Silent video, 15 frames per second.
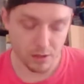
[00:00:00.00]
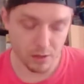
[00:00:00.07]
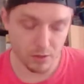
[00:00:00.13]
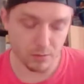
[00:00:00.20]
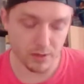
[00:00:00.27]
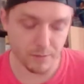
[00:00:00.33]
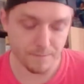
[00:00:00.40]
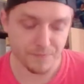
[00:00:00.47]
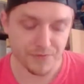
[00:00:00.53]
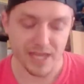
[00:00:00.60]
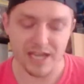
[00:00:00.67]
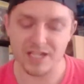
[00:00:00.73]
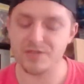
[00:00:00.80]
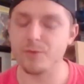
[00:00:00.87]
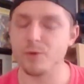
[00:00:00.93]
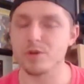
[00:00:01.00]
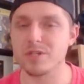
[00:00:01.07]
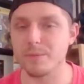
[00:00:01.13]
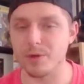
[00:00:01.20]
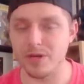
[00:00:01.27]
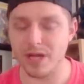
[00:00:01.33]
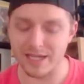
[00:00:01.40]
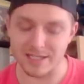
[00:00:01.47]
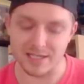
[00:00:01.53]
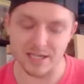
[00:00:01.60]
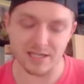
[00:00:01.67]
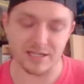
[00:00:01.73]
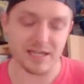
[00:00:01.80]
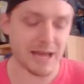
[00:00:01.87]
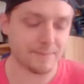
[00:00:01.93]
oh well. X-Force number
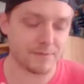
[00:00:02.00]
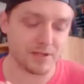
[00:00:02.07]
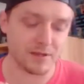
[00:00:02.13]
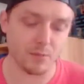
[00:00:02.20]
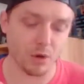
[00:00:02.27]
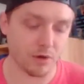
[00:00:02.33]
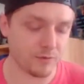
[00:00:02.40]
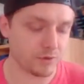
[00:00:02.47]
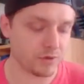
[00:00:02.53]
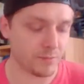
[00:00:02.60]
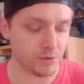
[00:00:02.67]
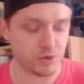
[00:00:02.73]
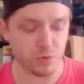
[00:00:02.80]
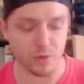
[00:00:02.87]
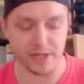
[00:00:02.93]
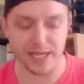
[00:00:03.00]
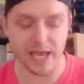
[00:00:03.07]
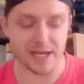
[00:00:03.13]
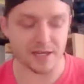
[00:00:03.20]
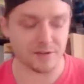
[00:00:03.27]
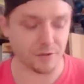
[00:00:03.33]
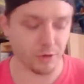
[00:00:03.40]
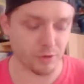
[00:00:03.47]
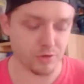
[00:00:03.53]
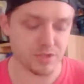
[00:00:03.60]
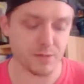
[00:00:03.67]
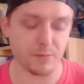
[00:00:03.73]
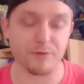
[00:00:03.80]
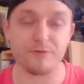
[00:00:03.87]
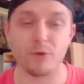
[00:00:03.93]
19. Captain Marvel number 28. Eternals
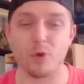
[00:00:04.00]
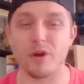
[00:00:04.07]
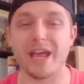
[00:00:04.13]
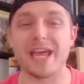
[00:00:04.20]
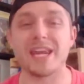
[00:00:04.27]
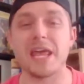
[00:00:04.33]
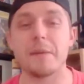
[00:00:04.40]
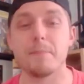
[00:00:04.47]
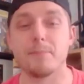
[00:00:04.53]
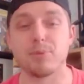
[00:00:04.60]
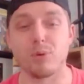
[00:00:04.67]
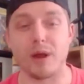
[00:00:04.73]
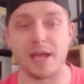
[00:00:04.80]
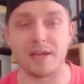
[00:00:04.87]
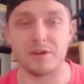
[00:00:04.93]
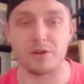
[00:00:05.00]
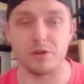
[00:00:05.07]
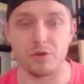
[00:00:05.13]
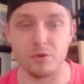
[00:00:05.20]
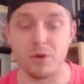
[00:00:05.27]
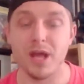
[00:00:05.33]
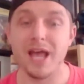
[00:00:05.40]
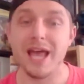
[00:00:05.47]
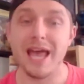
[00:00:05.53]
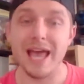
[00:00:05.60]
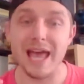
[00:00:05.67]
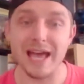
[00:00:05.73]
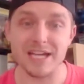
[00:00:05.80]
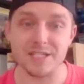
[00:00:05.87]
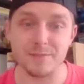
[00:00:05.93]
number 4. And a brand new
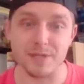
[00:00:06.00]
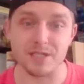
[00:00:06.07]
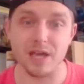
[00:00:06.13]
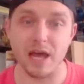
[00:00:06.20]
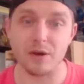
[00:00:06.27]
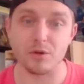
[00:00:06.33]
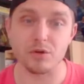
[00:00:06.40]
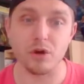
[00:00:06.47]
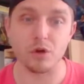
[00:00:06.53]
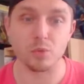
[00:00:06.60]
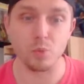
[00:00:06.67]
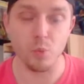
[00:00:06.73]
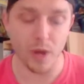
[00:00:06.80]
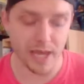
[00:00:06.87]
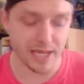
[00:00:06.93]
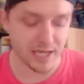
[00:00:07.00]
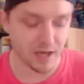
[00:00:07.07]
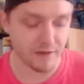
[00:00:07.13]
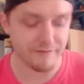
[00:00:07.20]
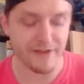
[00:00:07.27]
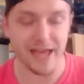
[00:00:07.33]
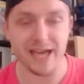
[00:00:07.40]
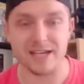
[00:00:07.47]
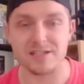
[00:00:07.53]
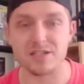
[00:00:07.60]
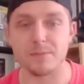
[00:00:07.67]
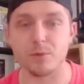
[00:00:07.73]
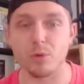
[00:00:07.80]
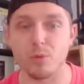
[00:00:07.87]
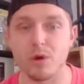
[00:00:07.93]
X-Men title called Way of X
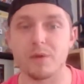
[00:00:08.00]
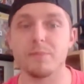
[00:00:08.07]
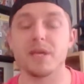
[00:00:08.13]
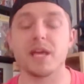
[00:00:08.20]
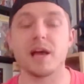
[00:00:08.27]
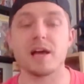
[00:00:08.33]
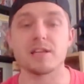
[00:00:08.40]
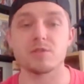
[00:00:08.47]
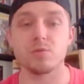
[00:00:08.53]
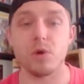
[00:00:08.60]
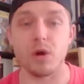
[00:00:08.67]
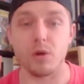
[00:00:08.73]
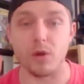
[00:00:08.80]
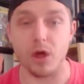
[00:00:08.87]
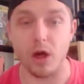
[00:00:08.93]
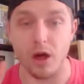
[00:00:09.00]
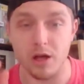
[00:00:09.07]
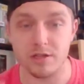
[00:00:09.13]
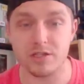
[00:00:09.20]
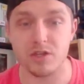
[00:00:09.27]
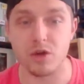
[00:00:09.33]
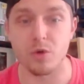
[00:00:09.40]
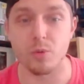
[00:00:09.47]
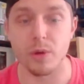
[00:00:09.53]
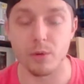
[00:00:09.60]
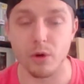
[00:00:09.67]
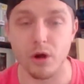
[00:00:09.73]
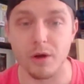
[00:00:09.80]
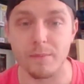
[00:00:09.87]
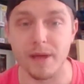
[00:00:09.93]
number 1. Because what also we
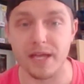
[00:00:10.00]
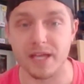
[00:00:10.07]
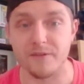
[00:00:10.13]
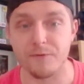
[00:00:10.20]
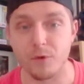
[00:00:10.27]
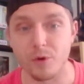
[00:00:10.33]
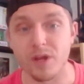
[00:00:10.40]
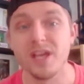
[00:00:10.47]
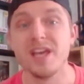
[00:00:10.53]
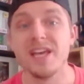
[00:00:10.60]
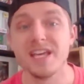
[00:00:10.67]
were all begging for